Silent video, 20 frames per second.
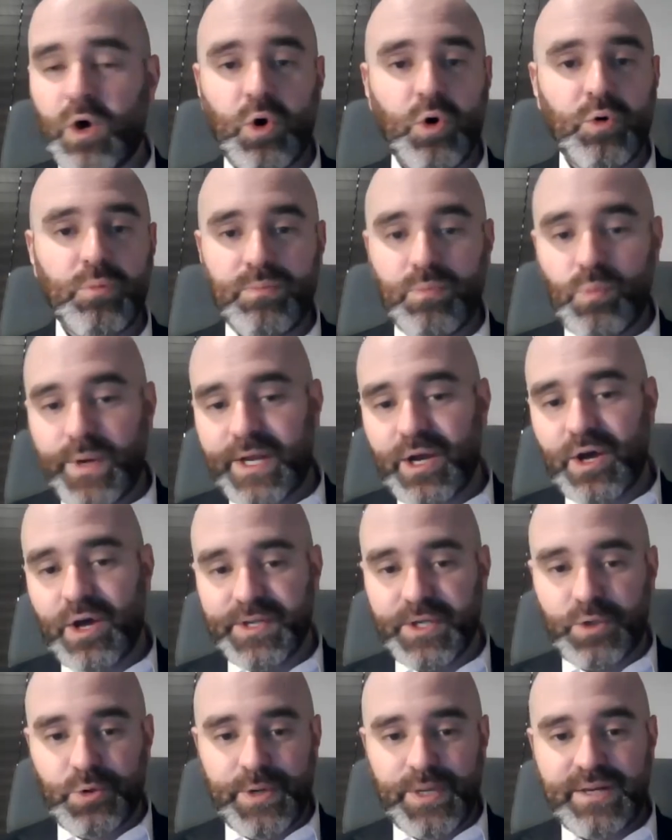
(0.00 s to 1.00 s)
we call
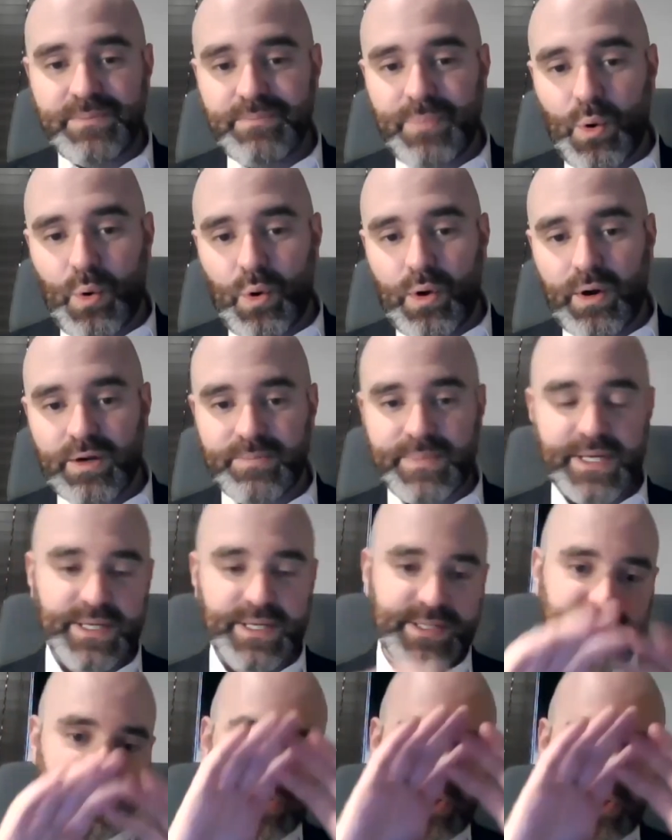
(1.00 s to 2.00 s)
it green board because the whole